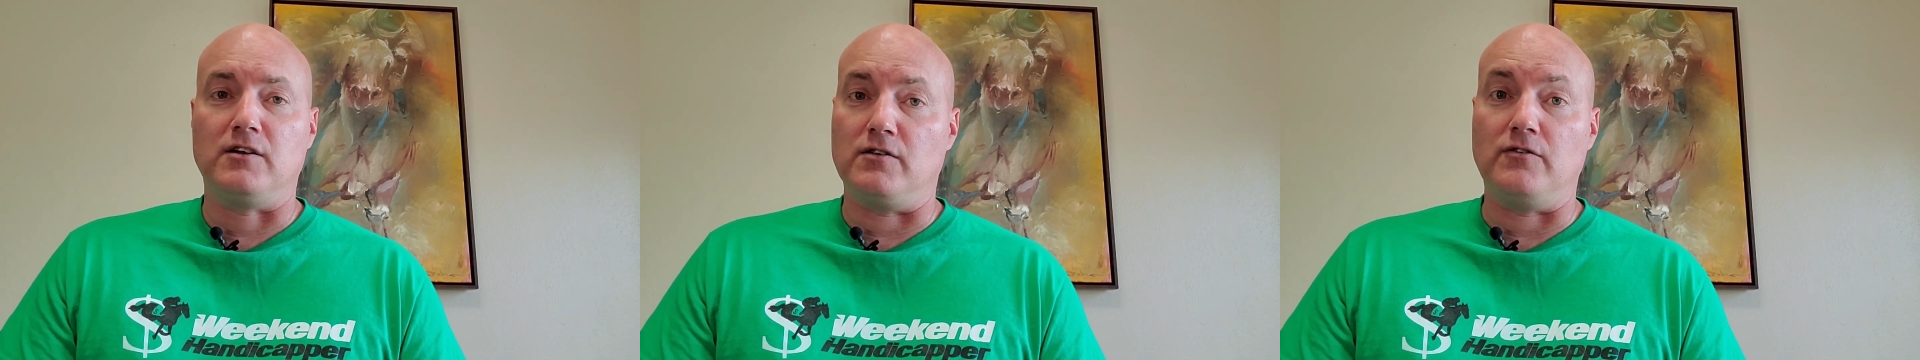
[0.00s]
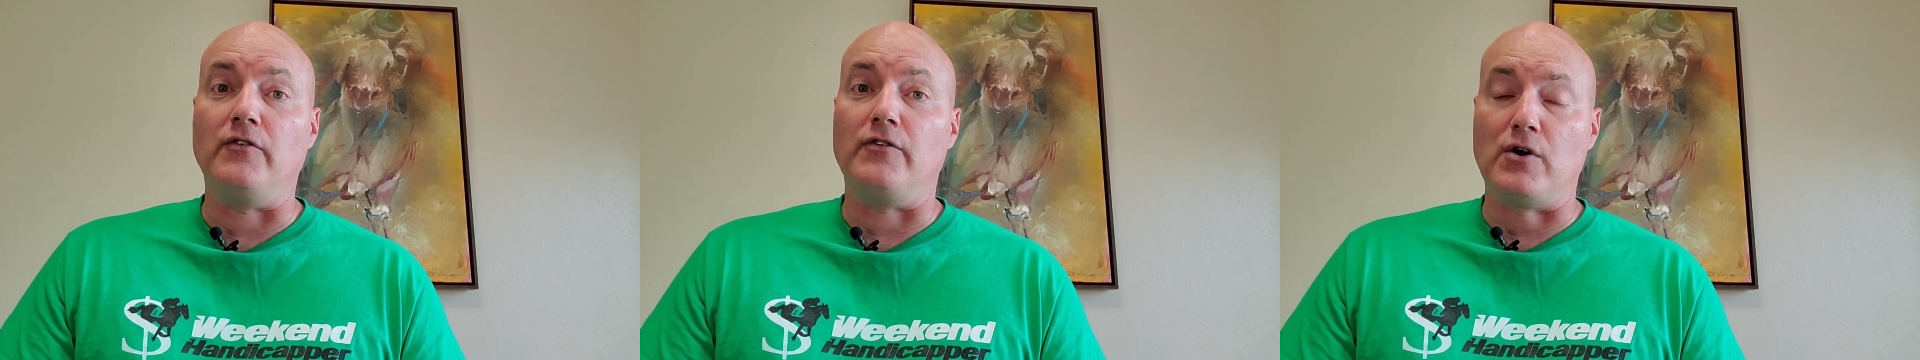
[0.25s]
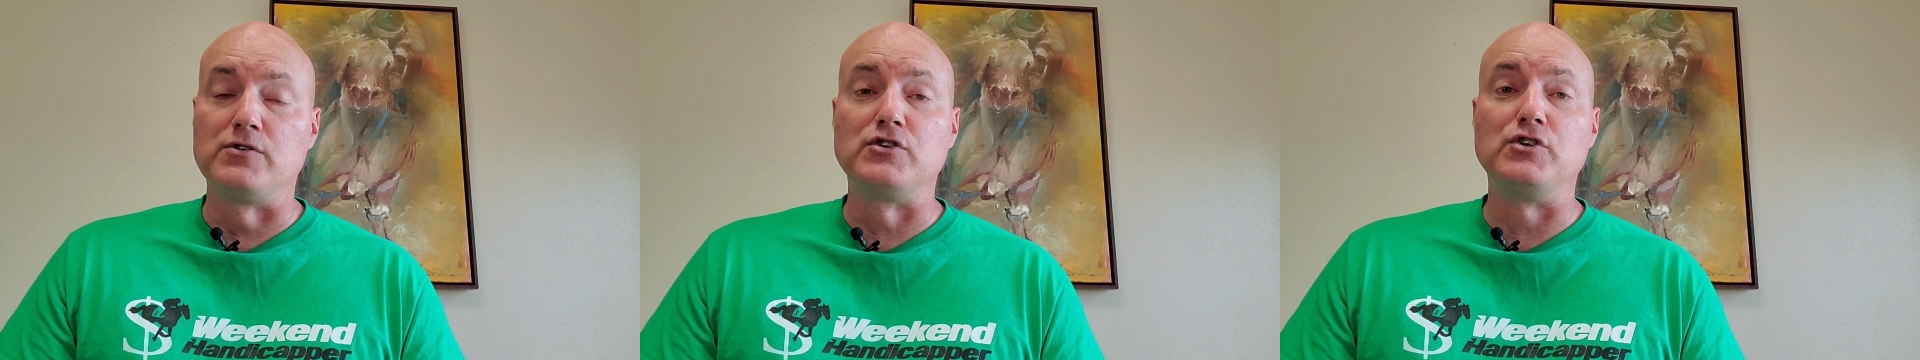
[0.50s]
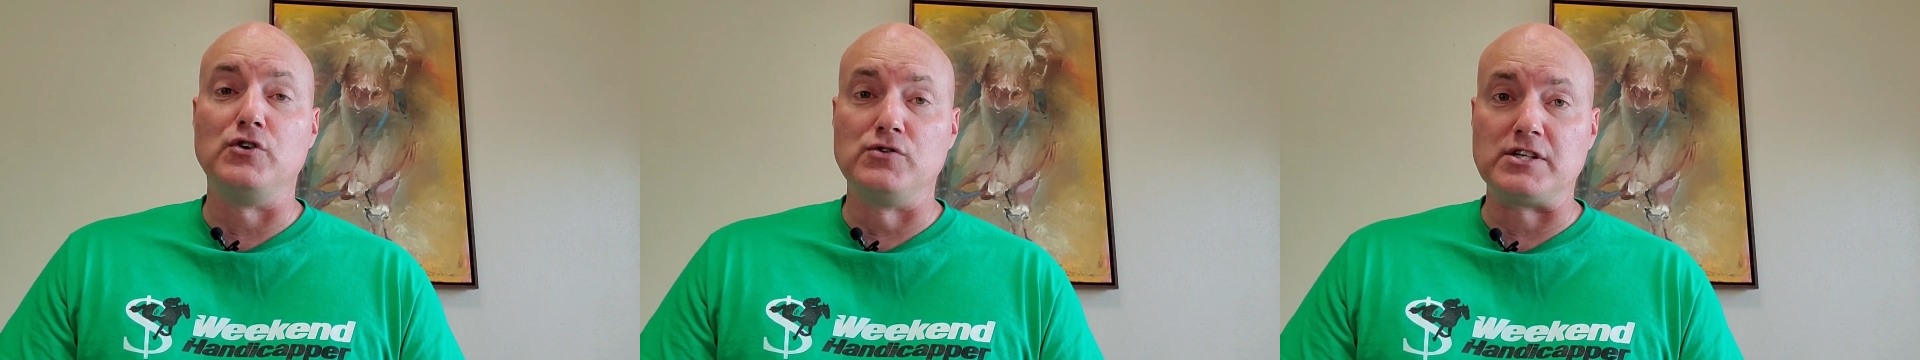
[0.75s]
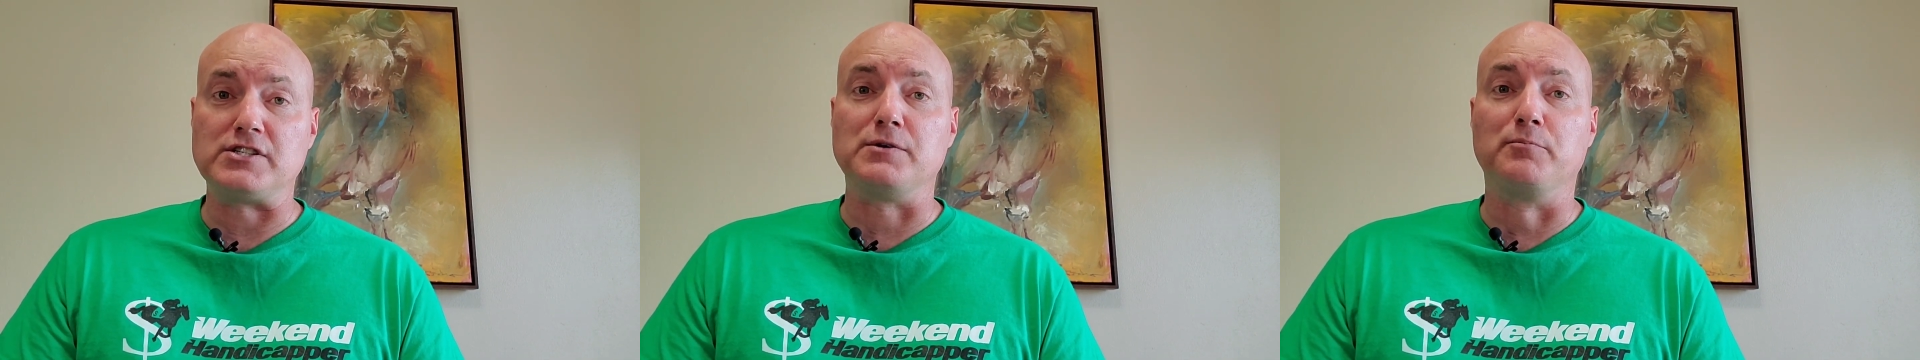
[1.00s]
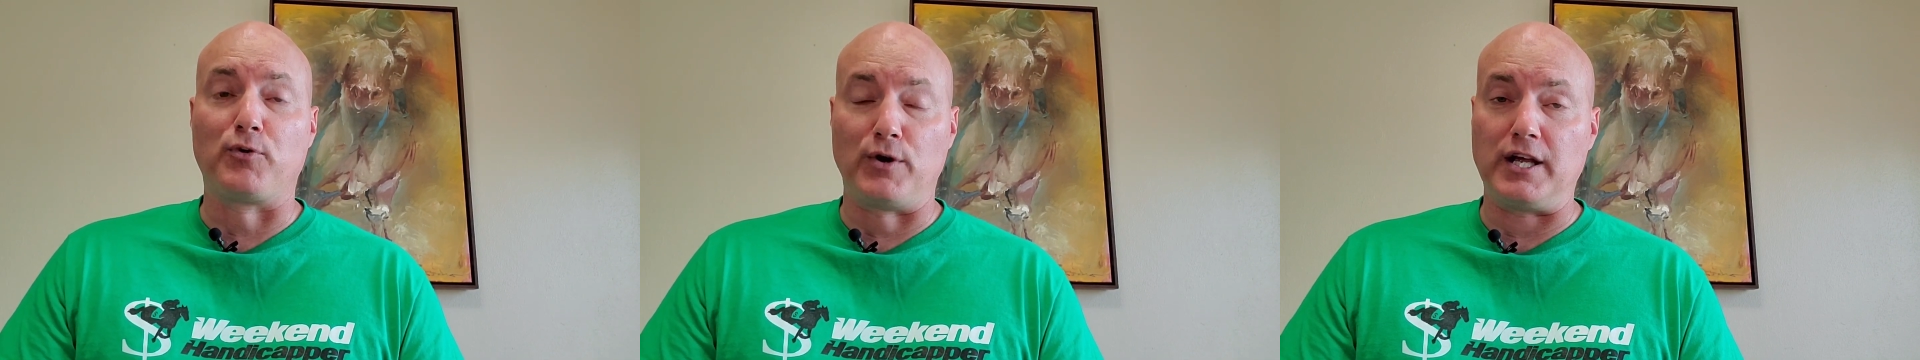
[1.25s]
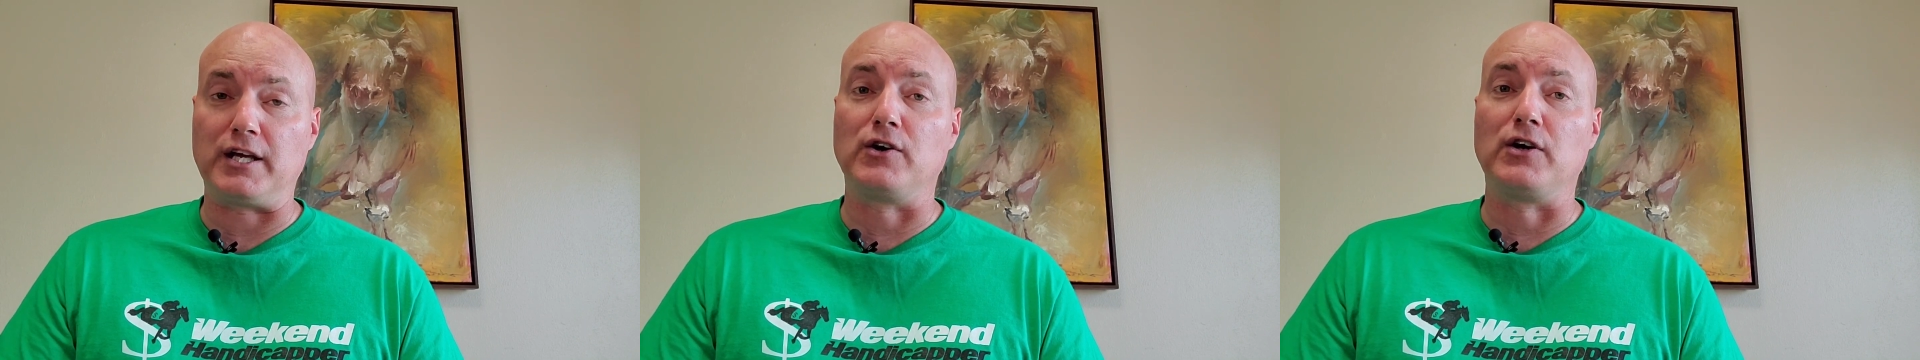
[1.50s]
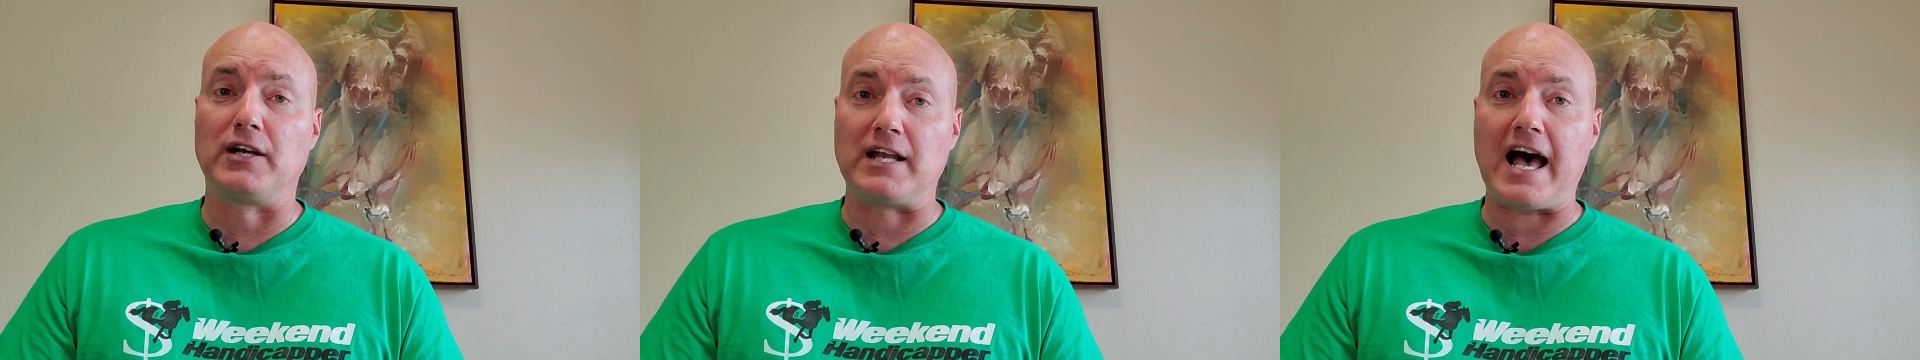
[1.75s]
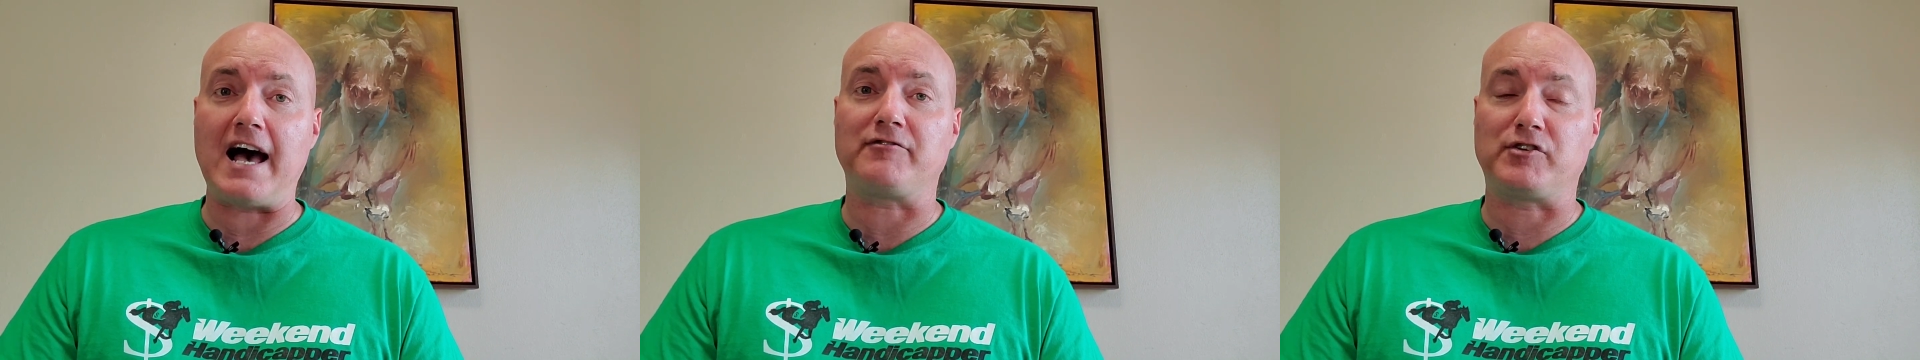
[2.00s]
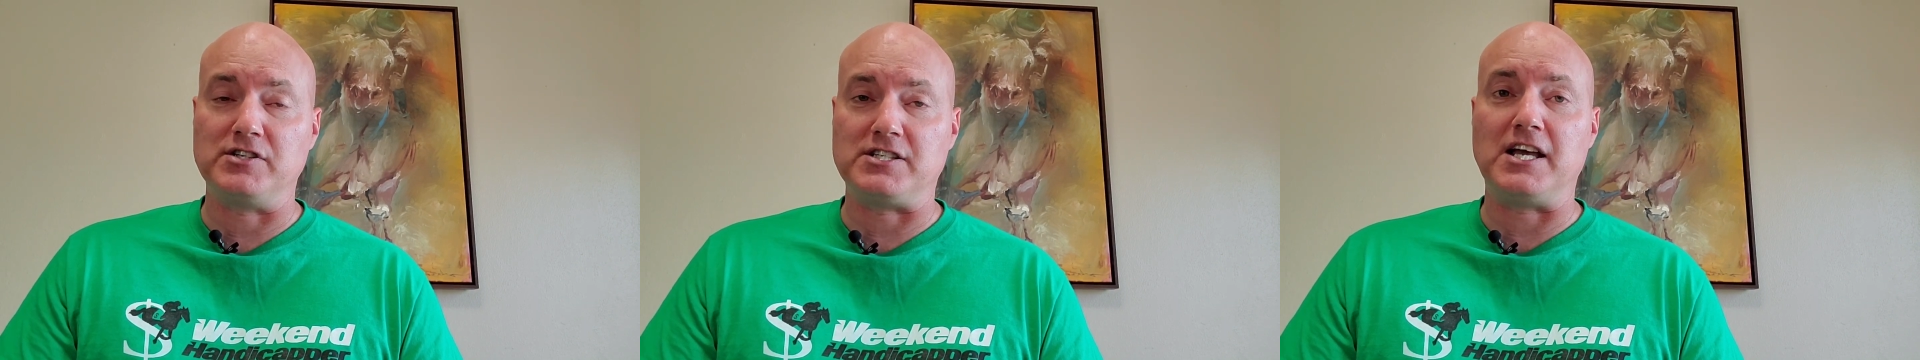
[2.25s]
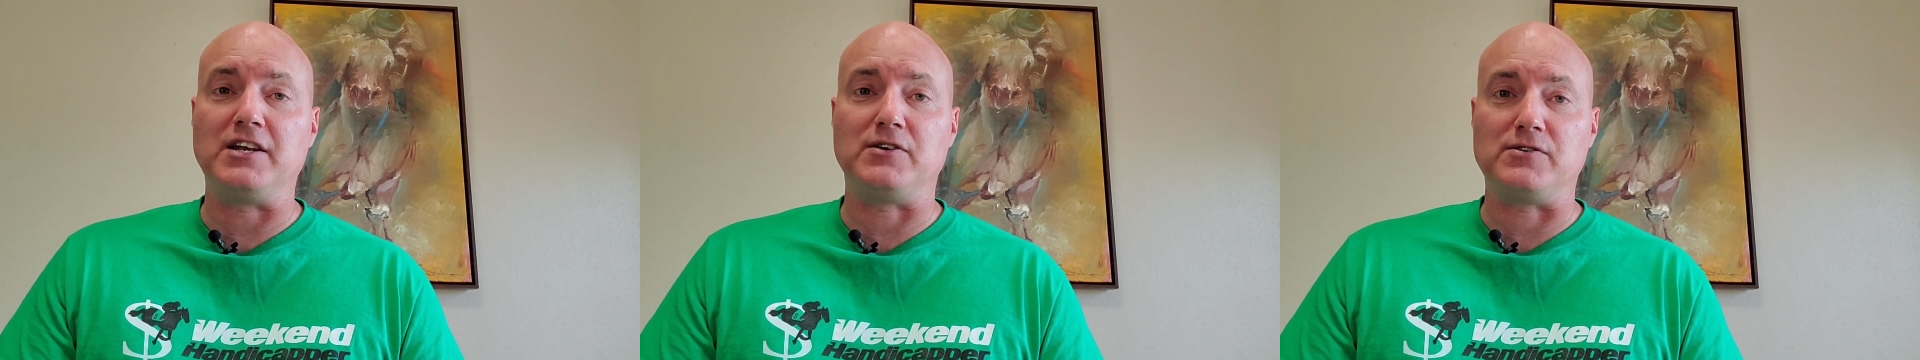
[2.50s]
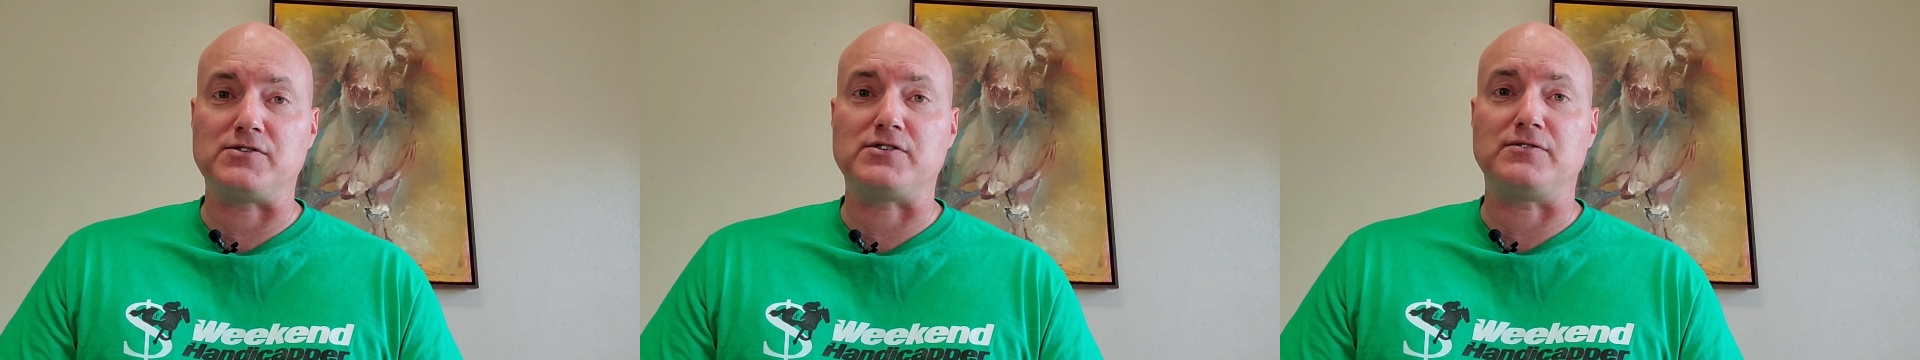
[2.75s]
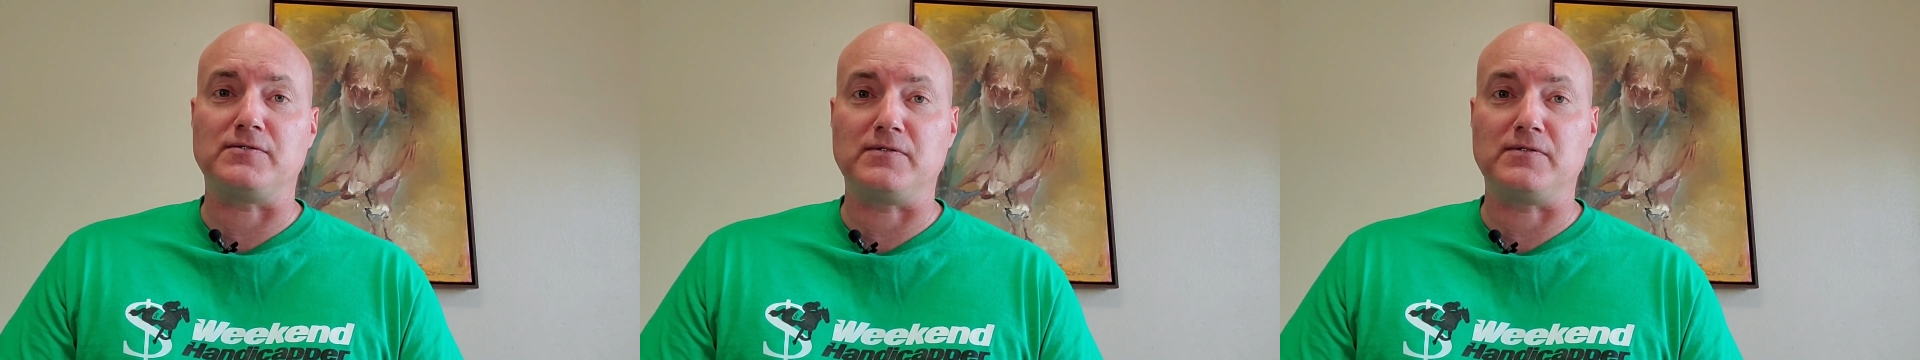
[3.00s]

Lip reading: Those are usually some pretty good live contenders.